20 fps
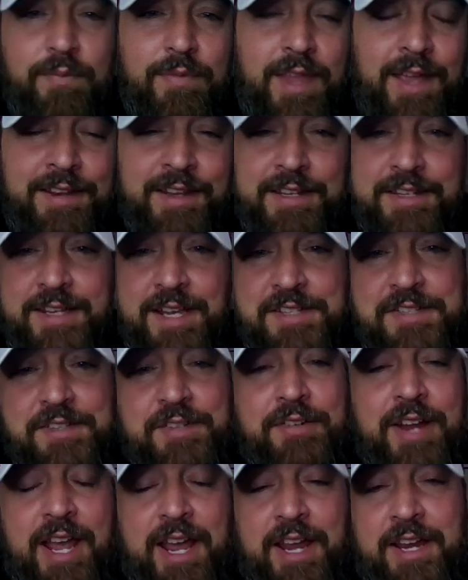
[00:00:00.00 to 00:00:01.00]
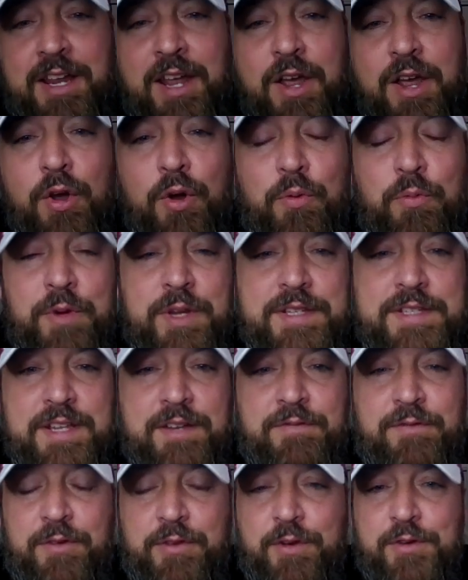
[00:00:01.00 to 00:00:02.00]
And then yesterday, we
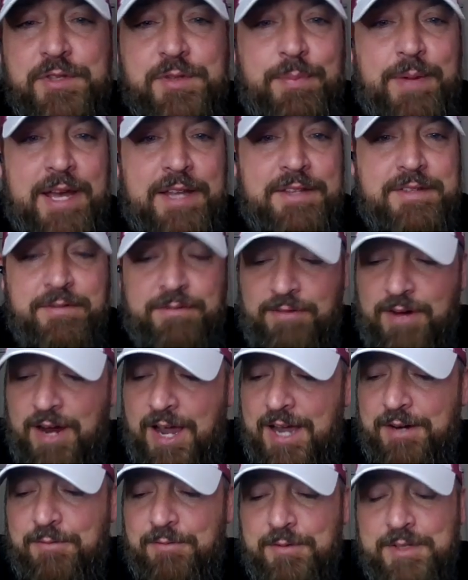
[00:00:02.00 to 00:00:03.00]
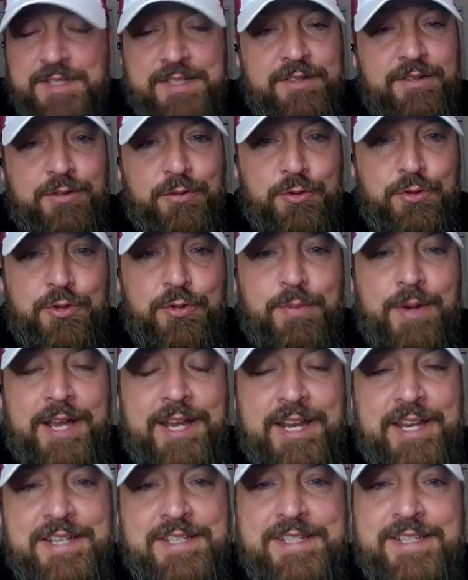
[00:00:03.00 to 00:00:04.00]
did For Those About to Rock, We Salute You by
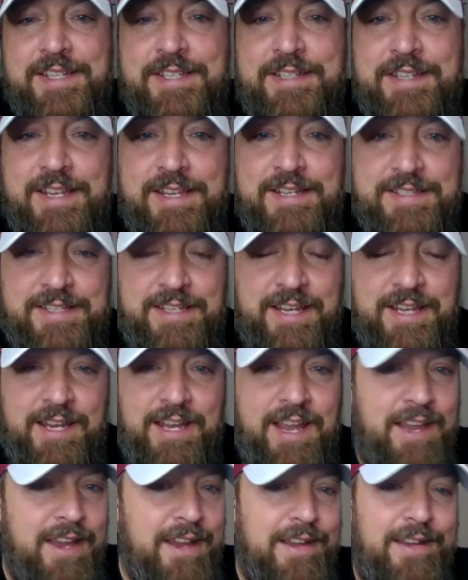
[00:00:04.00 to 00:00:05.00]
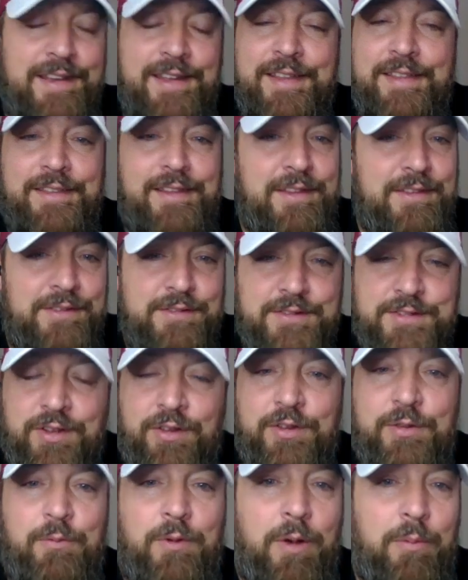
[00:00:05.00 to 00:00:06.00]
AC/DC. And there's
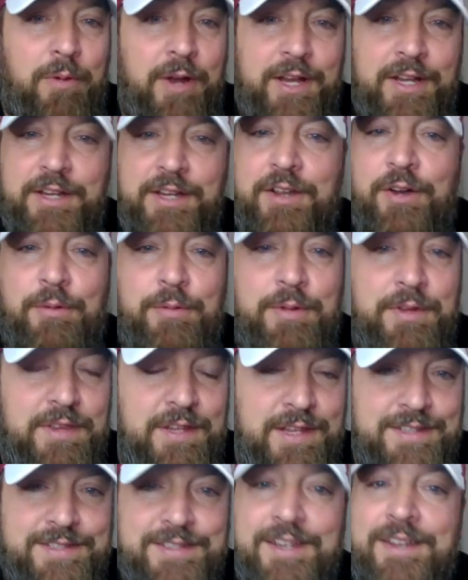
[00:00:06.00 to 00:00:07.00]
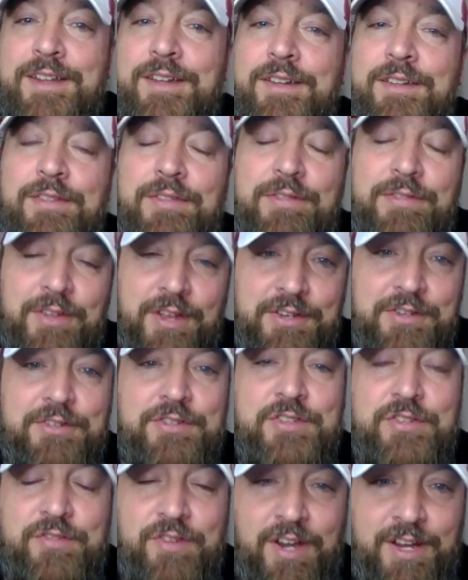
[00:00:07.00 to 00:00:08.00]
only one way to go with this.
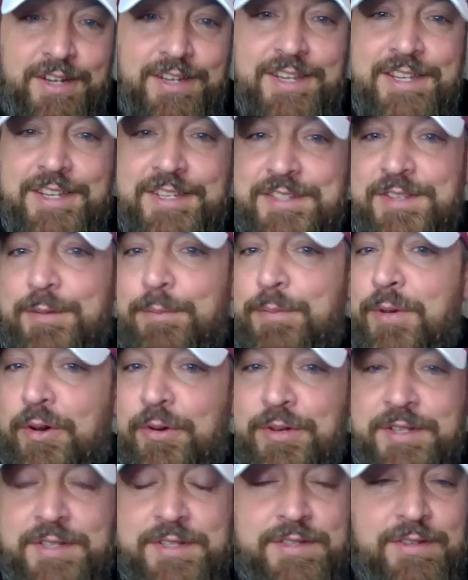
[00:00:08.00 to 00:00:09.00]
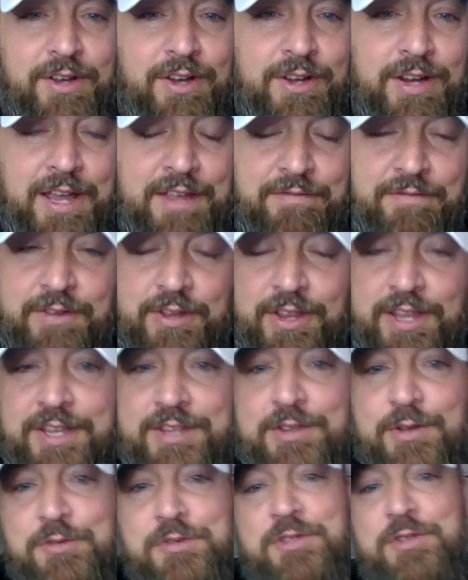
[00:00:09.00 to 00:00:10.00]
Thunderstruck is the bonus song. I feel like those